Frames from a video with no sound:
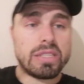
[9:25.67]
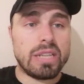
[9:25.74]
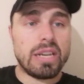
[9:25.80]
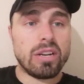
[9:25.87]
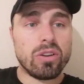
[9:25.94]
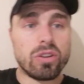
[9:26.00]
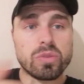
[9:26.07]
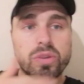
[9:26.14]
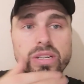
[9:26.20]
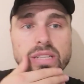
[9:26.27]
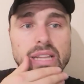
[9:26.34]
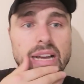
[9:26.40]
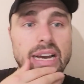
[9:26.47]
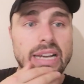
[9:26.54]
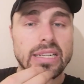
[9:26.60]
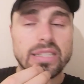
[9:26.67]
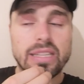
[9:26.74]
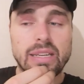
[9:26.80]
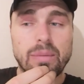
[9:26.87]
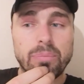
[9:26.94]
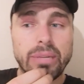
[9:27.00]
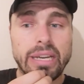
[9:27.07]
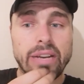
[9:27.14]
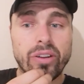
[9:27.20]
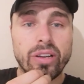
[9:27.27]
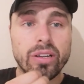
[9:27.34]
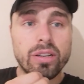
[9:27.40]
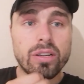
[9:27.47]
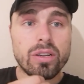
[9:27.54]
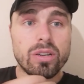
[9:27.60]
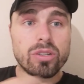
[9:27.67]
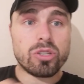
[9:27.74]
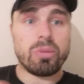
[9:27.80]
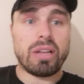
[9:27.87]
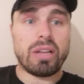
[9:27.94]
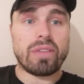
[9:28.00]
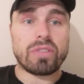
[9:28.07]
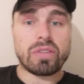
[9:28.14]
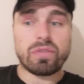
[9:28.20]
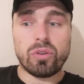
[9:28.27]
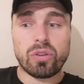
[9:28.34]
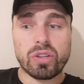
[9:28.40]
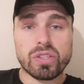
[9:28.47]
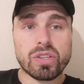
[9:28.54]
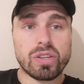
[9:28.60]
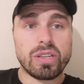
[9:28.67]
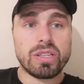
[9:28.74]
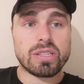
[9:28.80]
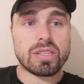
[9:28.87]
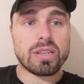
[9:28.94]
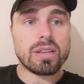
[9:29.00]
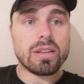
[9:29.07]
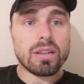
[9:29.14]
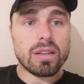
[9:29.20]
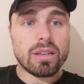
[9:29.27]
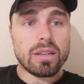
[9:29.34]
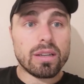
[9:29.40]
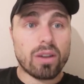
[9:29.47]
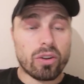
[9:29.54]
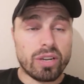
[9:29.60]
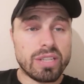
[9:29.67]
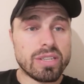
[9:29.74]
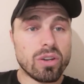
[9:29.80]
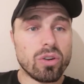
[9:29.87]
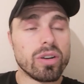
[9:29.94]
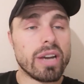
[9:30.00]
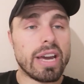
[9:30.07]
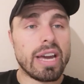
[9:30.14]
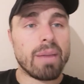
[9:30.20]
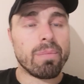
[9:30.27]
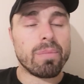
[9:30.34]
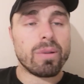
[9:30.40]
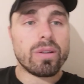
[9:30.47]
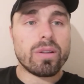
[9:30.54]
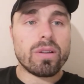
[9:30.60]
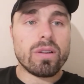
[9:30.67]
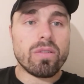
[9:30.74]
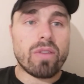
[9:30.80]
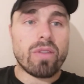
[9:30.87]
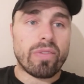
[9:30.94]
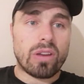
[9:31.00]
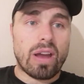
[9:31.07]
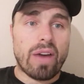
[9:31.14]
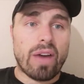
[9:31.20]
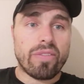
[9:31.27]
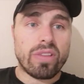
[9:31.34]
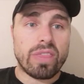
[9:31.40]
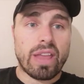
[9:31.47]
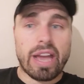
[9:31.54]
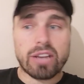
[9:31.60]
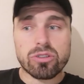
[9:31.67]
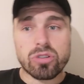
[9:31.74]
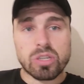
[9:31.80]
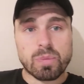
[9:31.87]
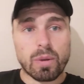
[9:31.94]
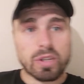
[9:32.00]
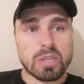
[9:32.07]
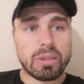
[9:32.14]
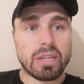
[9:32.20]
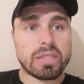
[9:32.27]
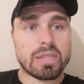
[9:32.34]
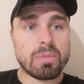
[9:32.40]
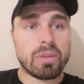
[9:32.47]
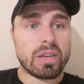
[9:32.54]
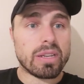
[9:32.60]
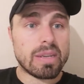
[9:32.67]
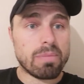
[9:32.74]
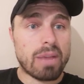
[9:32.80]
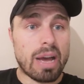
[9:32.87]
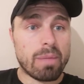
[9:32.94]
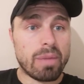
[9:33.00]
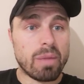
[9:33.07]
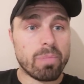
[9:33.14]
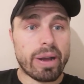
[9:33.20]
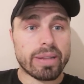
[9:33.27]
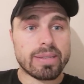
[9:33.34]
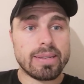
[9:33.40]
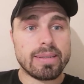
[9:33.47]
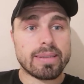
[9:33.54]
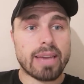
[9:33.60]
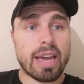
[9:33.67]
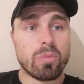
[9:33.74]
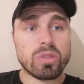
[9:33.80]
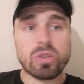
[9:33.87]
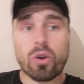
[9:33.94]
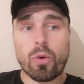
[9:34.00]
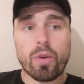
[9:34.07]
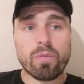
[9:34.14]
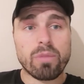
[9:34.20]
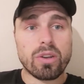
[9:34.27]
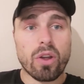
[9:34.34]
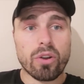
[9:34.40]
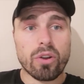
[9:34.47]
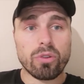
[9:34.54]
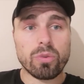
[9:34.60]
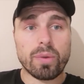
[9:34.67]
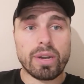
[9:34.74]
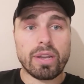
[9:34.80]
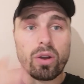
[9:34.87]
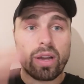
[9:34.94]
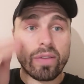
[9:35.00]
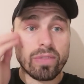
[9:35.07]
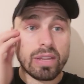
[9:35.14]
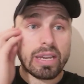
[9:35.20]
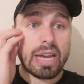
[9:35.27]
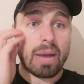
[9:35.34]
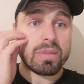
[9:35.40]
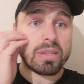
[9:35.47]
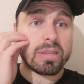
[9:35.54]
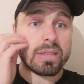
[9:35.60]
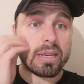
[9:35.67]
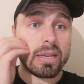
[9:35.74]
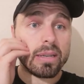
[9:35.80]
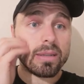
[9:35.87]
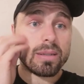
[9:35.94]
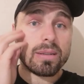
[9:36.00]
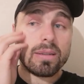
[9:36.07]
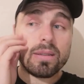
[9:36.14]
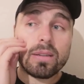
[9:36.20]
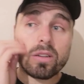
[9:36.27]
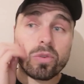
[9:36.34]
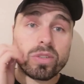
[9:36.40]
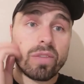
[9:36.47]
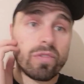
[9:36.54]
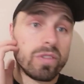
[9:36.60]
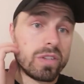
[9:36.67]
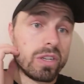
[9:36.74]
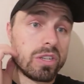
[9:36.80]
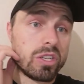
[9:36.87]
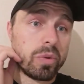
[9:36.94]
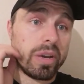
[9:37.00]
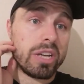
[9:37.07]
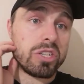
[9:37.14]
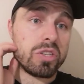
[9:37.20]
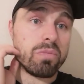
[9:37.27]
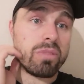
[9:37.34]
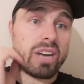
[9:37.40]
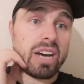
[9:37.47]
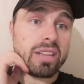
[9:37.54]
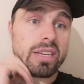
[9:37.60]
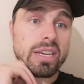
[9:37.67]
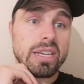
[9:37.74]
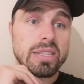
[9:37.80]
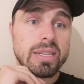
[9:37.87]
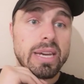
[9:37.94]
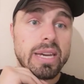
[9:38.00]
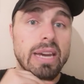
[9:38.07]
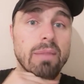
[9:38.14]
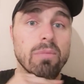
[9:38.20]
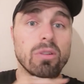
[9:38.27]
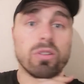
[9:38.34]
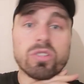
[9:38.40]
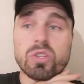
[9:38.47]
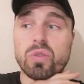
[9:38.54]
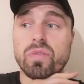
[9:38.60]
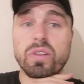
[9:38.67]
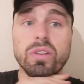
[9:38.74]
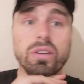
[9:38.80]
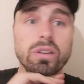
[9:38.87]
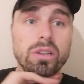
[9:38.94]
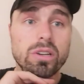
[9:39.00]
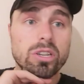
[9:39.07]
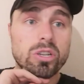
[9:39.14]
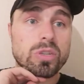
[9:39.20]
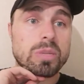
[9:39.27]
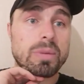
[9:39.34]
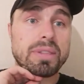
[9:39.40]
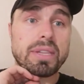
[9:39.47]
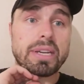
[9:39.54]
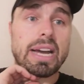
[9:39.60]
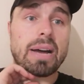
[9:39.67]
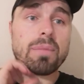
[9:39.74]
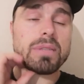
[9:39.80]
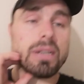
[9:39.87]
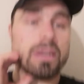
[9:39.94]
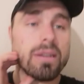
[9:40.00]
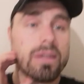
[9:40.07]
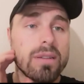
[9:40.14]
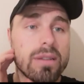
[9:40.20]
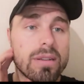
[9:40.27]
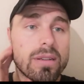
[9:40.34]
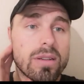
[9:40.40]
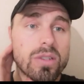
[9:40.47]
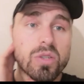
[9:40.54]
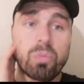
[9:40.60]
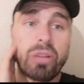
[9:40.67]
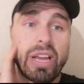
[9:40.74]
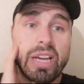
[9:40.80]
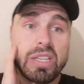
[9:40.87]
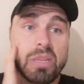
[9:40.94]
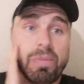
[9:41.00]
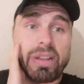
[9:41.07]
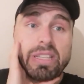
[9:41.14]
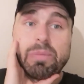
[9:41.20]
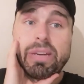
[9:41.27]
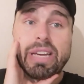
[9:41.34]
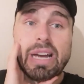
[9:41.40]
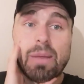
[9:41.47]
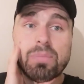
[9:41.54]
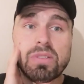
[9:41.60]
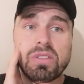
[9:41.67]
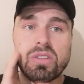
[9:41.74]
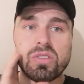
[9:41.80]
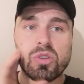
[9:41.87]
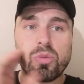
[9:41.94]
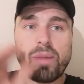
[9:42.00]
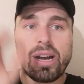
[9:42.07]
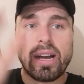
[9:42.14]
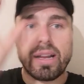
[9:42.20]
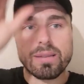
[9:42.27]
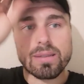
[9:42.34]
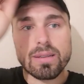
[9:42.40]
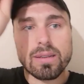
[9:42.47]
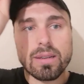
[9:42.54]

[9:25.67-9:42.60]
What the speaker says: He knows what it's like, and I think Beira should be left to focus on his own game rather than having that extra responsibility, because it might be impacting his game. We saw it with McDonald when he got given the captaincy. I know it's a different situation, but I think his game suffered due to being the captain. Some players are meant to be captains and some aren't.